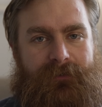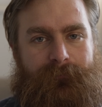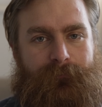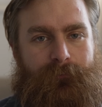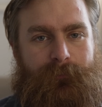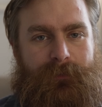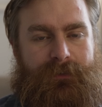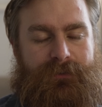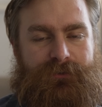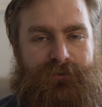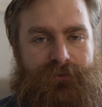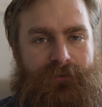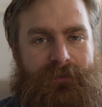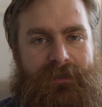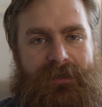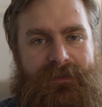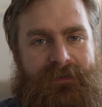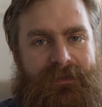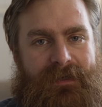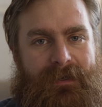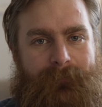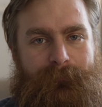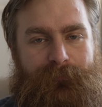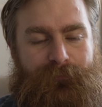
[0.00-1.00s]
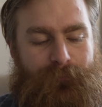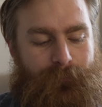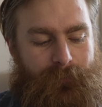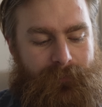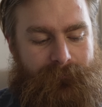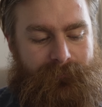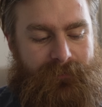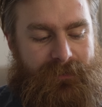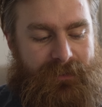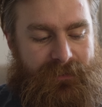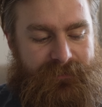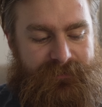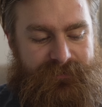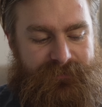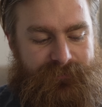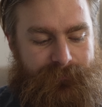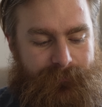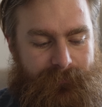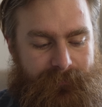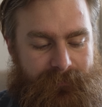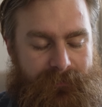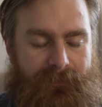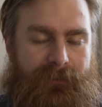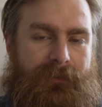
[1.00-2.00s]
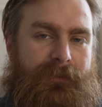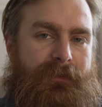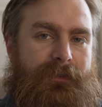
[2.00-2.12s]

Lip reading: It will be shot out of the air before it ever gets to it.